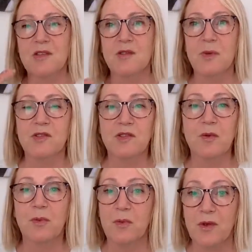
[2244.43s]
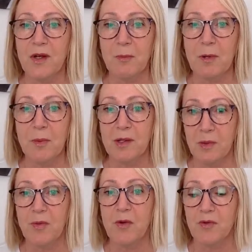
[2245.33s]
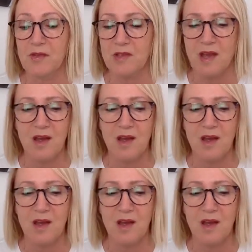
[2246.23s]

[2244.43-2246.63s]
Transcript: especially prophetic people and prophets.